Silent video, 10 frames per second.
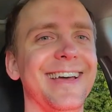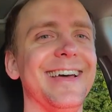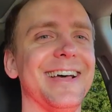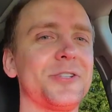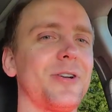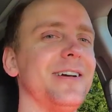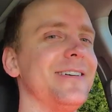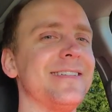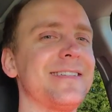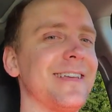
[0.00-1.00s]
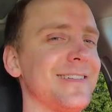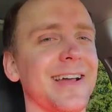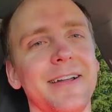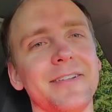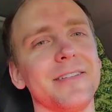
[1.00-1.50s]
That trail is
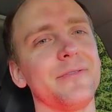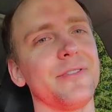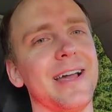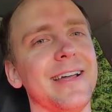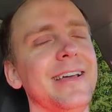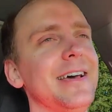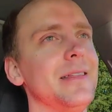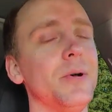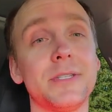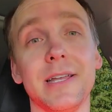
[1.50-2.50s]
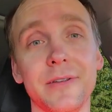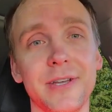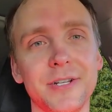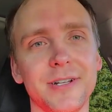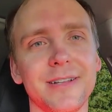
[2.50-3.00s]
entirely flat. The most
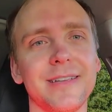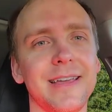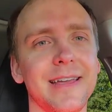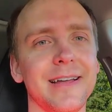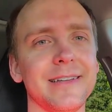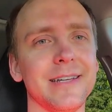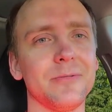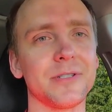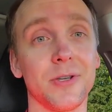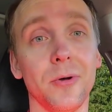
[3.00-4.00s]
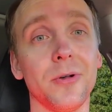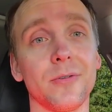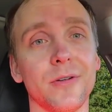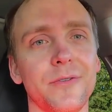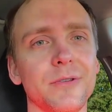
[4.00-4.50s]
elevation gain I did was going
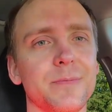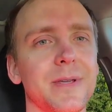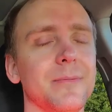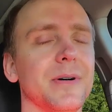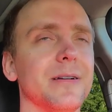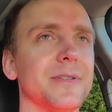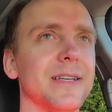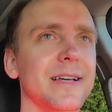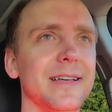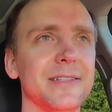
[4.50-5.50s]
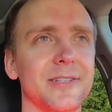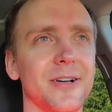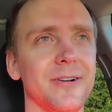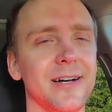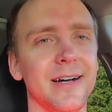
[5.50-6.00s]
over a few speed bumps.
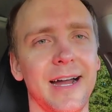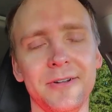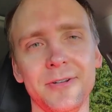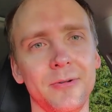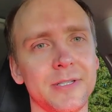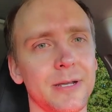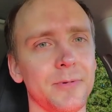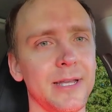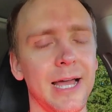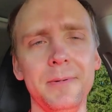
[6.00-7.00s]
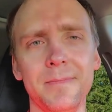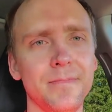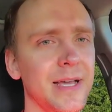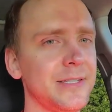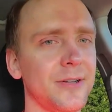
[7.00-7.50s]
So I don't know what's up with that. I've been
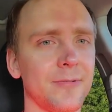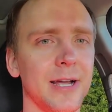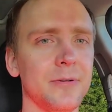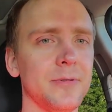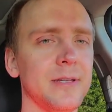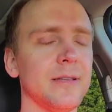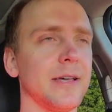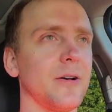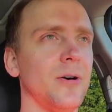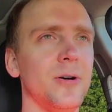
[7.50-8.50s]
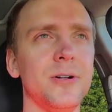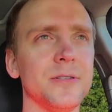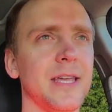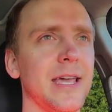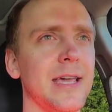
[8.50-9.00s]
messing around with it like all
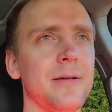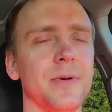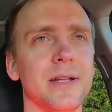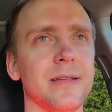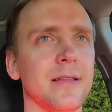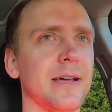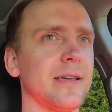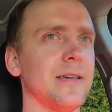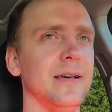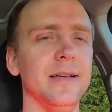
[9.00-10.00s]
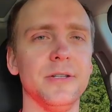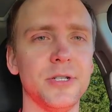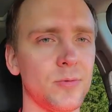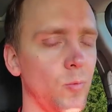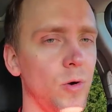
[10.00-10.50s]
day, but it like
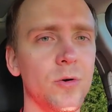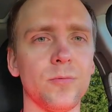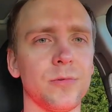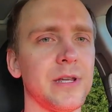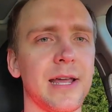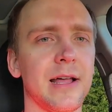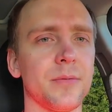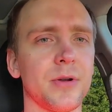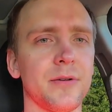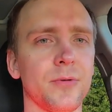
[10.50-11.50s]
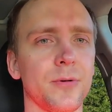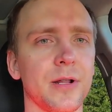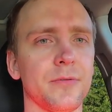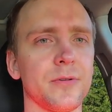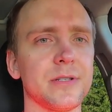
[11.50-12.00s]
just won't recalibrate for
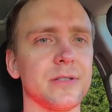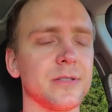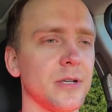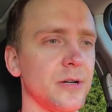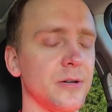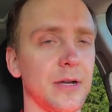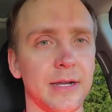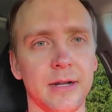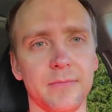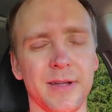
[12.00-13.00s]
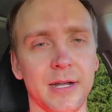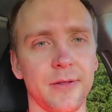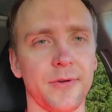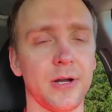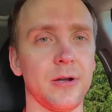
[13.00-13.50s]
whatever reason. So I got to
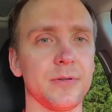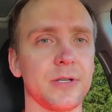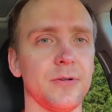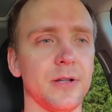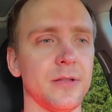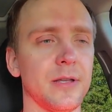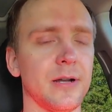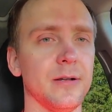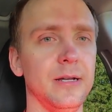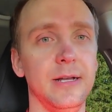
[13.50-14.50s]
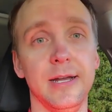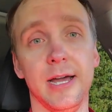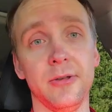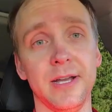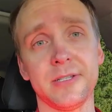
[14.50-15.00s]
figure out what's going on there.
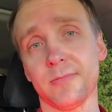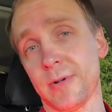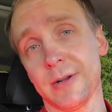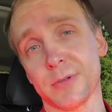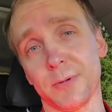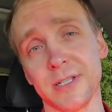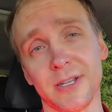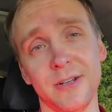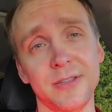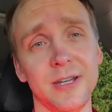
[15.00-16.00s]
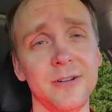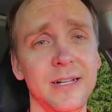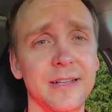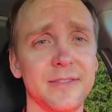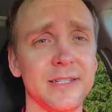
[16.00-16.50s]
Otherwise, ride was pretty solid though.
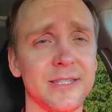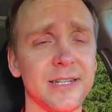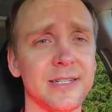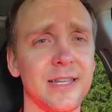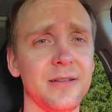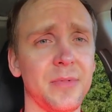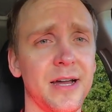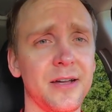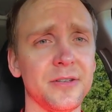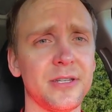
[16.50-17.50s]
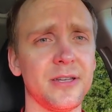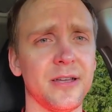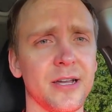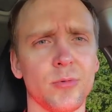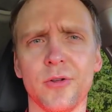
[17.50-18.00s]
Did 16 miles,
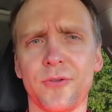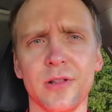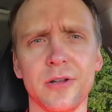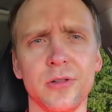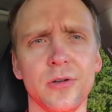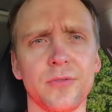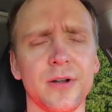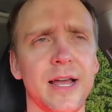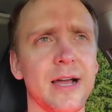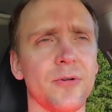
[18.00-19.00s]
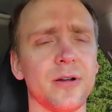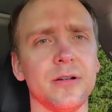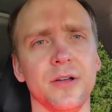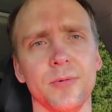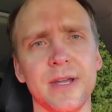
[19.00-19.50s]
rode for a little over an hour.
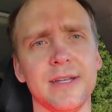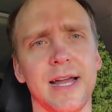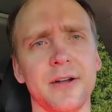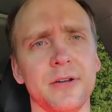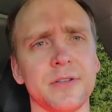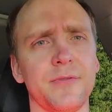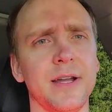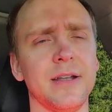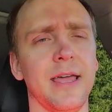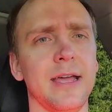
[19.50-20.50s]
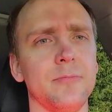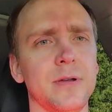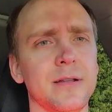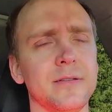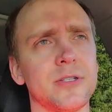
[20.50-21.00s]
On the way down, I was fighting a
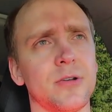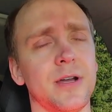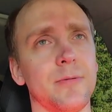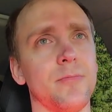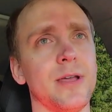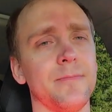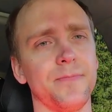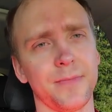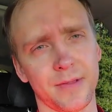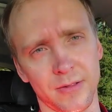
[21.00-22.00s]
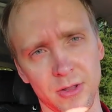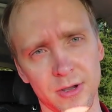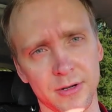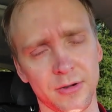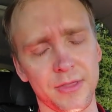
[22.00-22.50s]
headwind, so I went
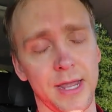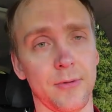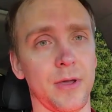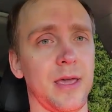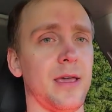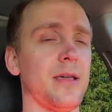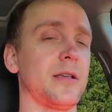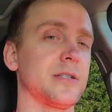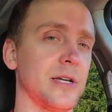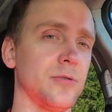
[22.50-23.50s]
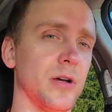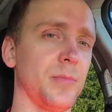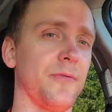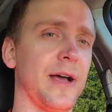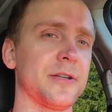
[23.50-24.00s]
longer that way because I knew I'd be
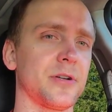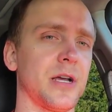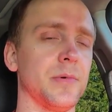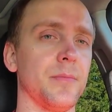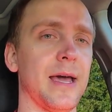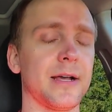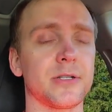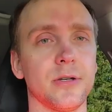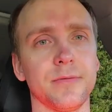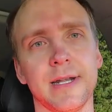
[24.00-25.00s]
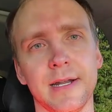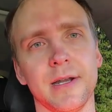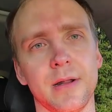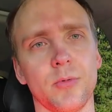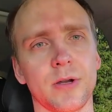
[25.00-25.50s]
faster coming back. So that
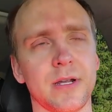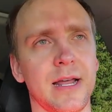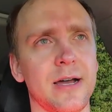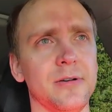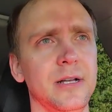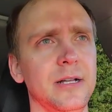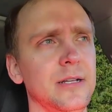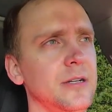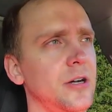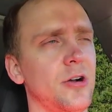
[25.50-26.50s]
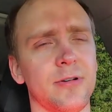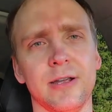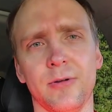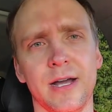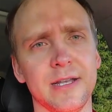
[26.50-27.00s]
ended up working out. Heart
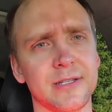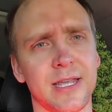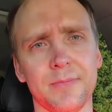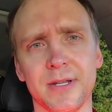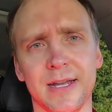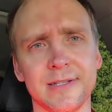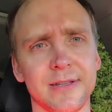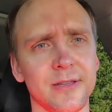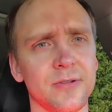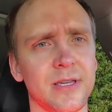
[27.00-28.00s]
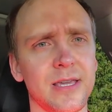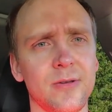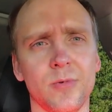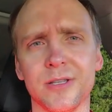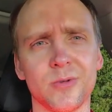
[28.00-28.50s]
rate wise, kept it nice and low key.
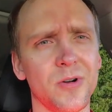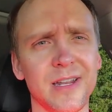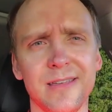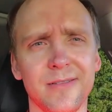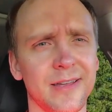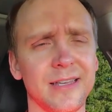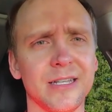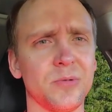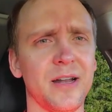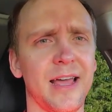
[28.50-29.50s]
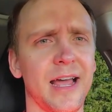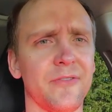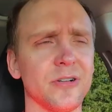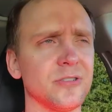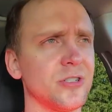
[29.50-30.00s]
120, I think is what I
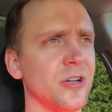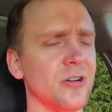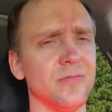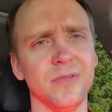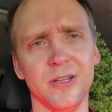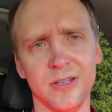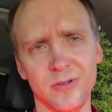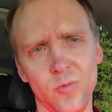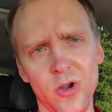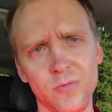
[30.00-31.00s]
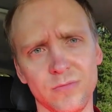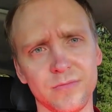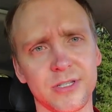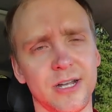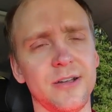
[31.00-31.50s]
averaged. So woo,
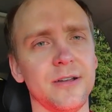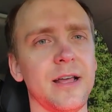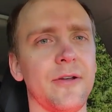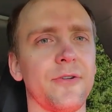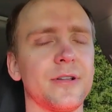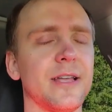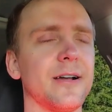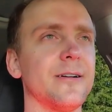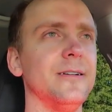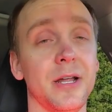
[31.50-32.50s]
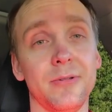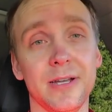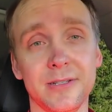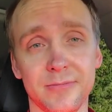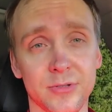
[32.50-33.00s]
solid effort there. But
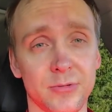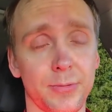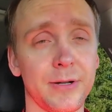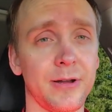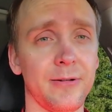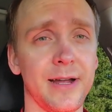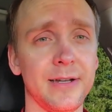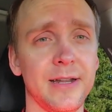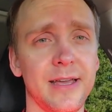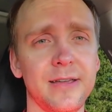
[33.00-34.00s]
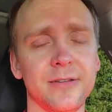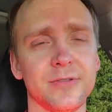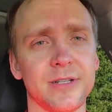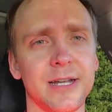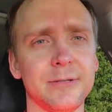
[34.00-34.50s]
otherwise, it was a pretty great ride today. It was nice